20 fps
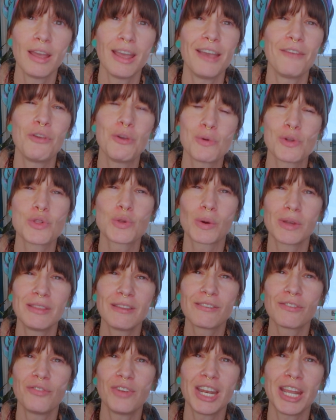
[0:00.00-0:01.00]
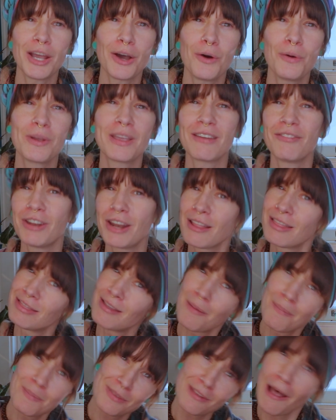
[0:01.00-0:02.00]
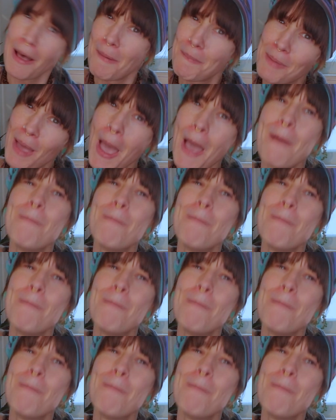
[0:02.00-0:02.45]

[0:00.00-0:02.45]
If you enjoyed this video, give it a thumbs up,